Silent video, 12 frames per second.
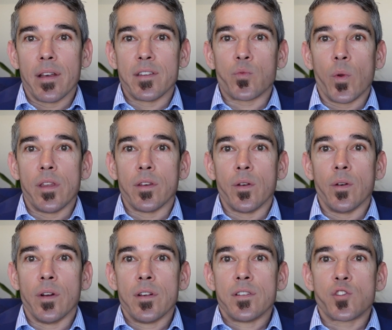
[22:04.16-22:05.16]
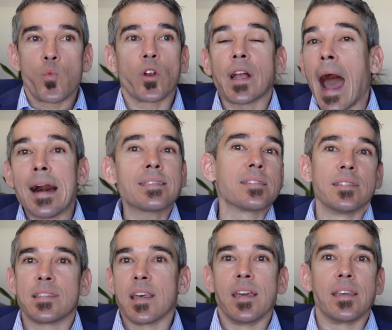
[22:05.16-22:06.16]
it as we do. So we're
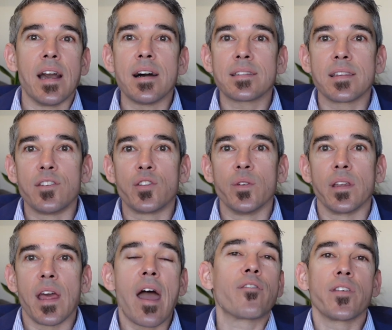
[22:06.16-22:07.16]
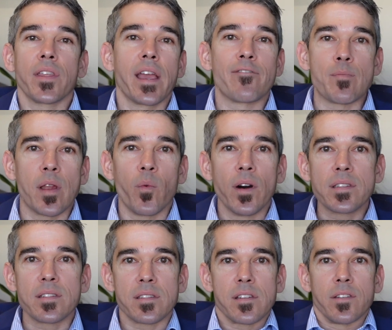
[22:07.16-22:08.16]
constantly saying yes and doing everything everybody
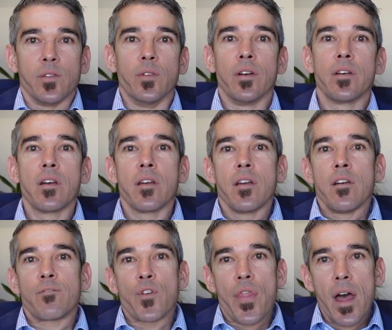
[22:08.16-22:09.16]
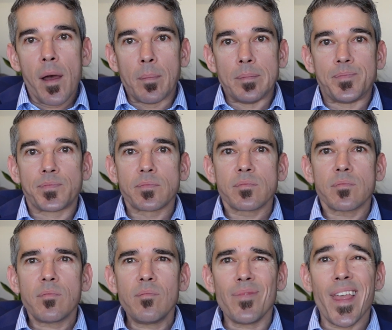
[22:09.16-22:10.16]
wants us to do for them.
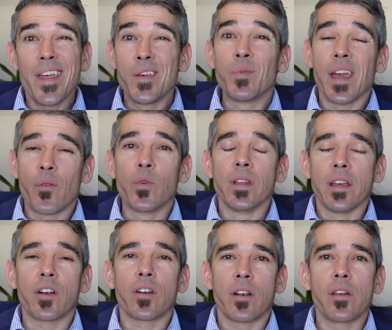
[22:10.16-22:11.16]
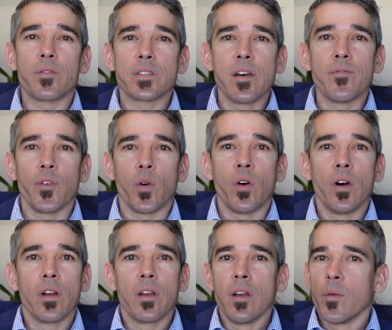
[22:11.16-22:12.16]
And then we get really hurt and resentful
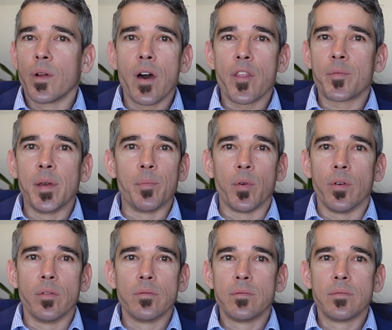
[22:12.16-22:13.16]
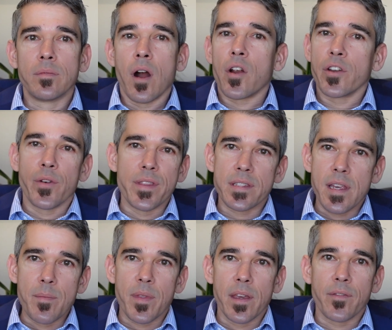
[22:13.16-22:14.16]
when other people aren't doing the
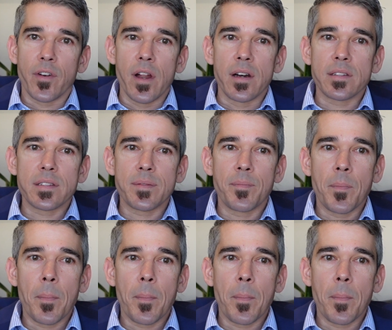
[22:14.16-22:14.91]
same thing for us.